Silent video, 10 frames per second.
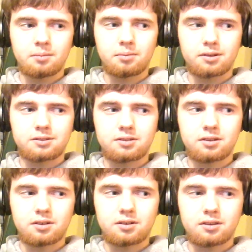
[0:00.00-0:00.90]
But
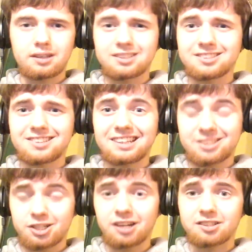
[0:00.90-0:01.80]

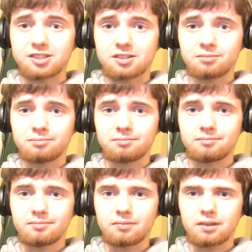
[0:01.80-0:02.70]
that's changed.
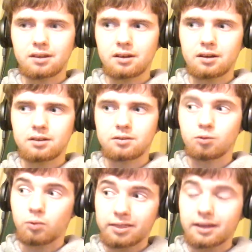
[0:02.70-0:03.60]
And
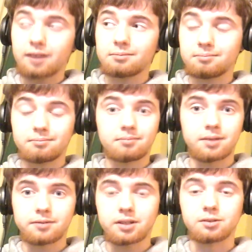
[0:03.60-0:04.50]
with that,
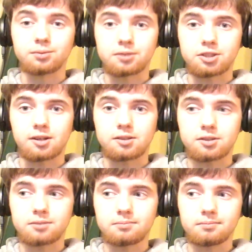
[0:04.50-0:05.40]
my videos will
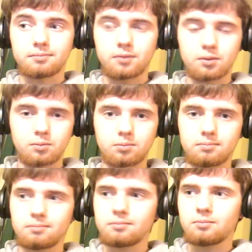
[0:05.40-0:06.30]
change.
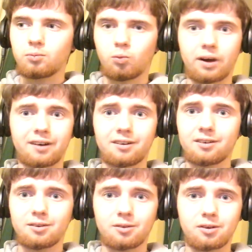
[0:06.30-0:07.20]

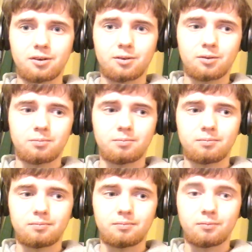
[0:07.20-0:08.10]
Where
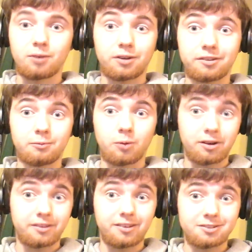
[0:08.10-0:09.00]

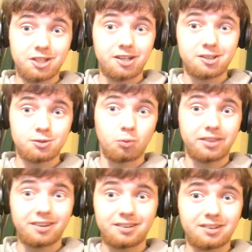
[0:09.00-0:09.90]
they'll change,
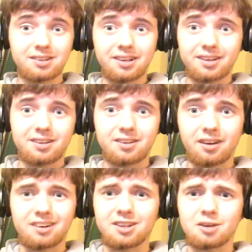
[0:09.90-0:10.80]
what they'll look like,
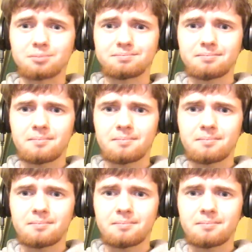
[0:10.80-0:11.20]
I don't know.